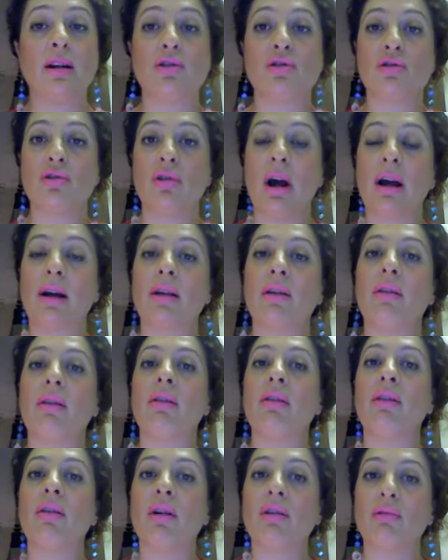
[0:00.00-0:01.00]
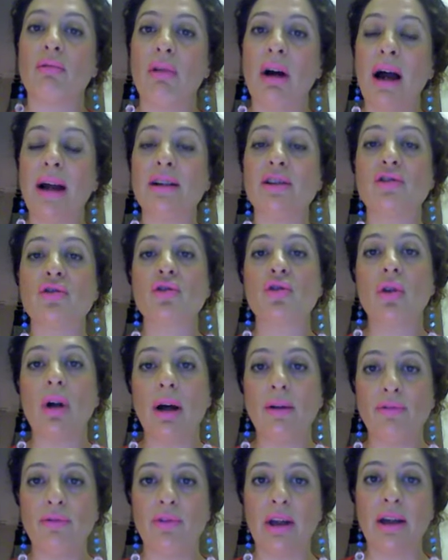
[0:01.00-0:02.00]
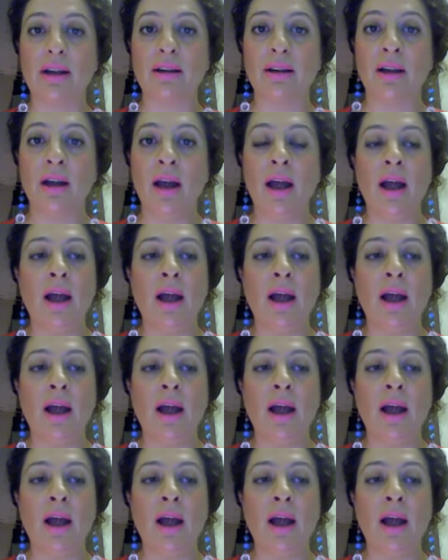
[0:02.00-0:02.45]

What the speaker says: attract the right traffic,